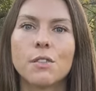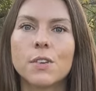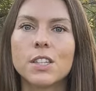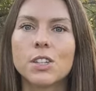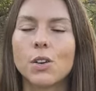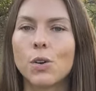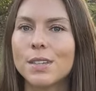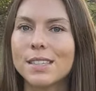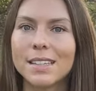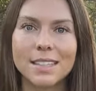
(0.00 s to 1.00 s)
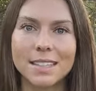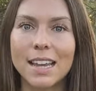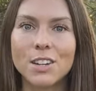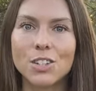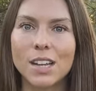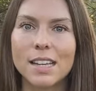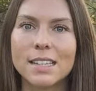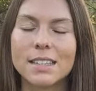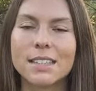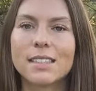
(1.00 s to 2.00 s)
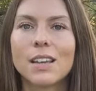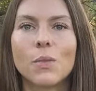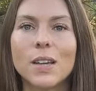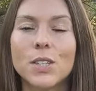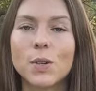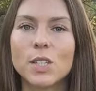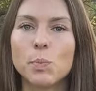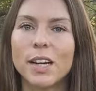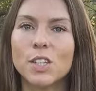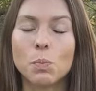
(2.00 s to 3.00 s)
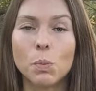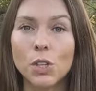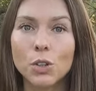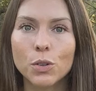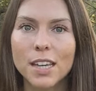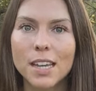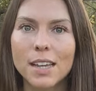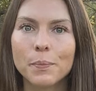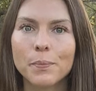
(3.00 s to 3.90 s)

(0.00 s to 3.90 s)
physical sensations, we get to experience beauty,